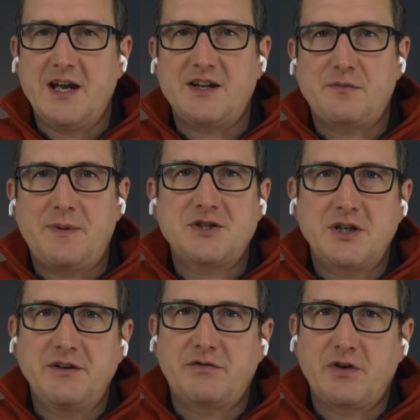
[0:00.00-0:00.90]

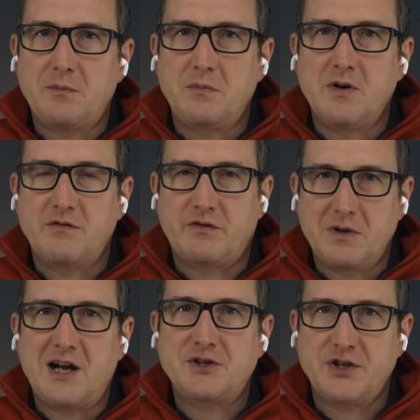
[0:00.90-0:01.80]
especially from from
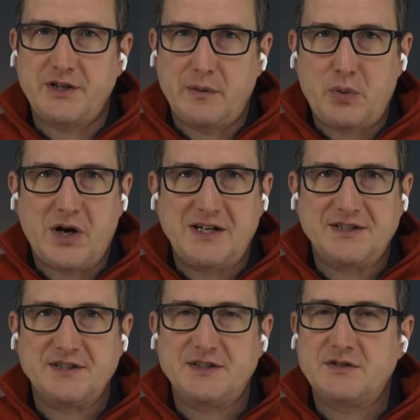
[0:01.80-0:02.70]
large
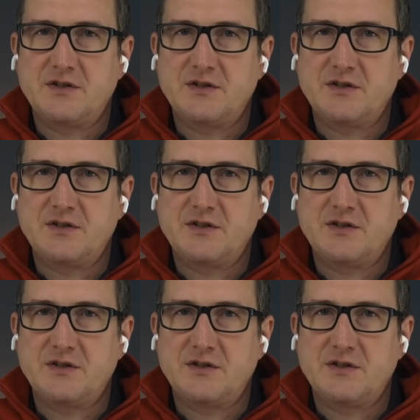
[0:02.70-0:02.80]
enterprises.